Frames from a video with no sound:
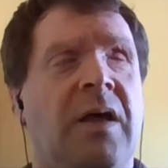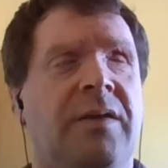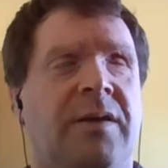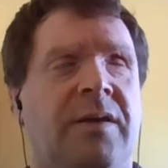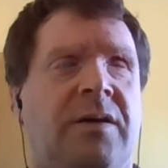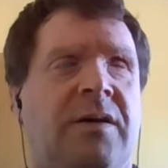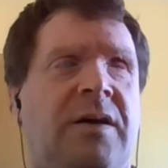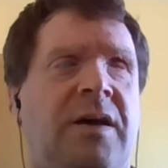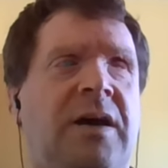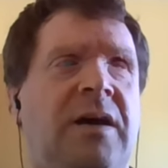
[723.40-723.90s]

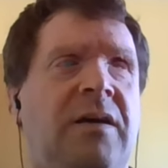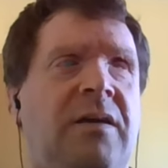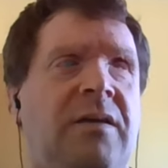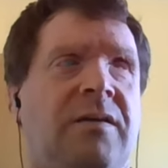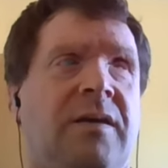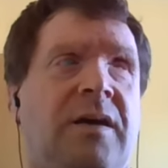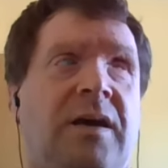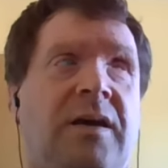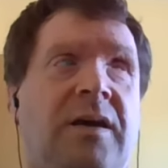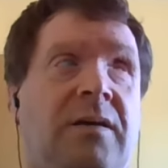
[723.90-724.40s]
The key
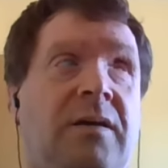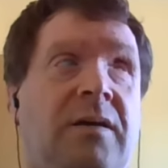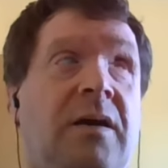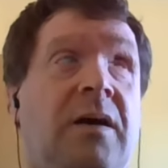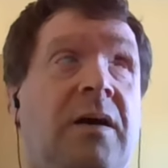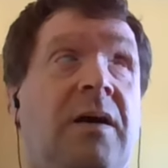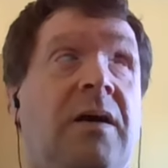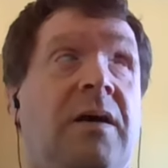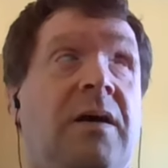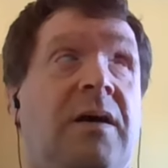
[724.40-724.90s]
thing
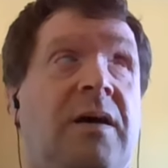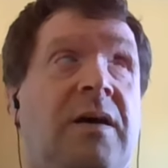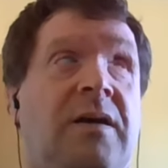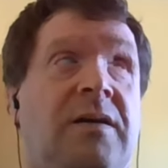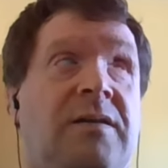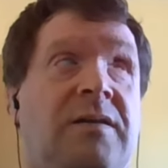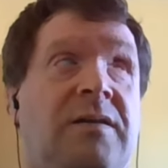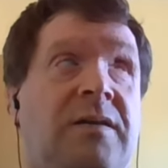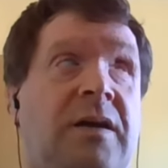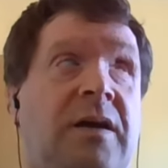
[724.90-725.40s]

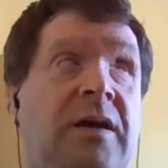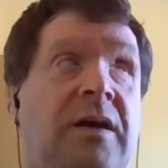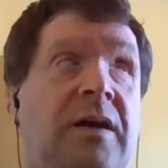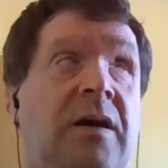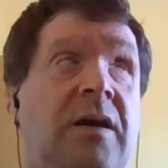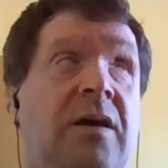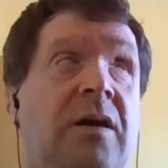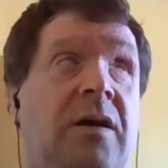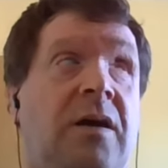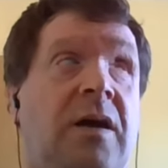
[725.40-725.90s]
is
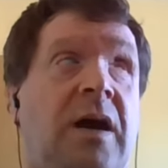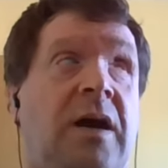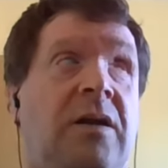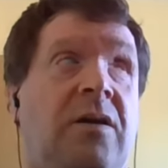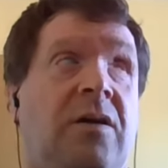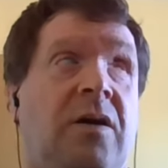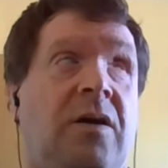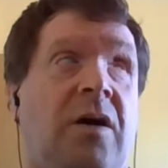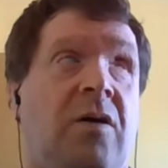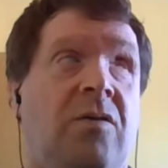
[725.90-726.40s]
the
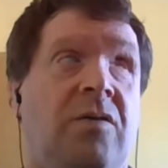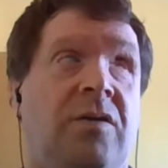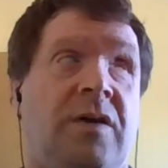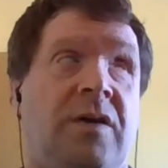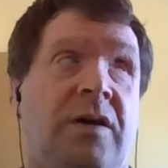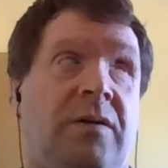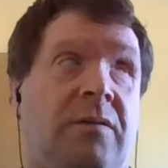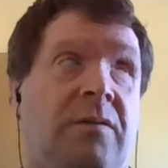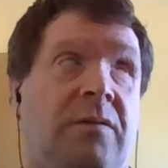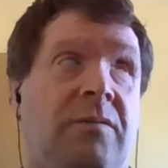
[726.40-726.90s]

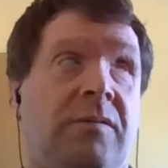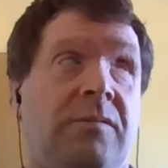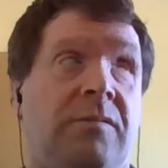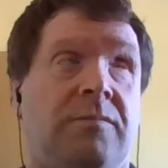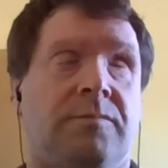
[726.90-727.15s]
encoding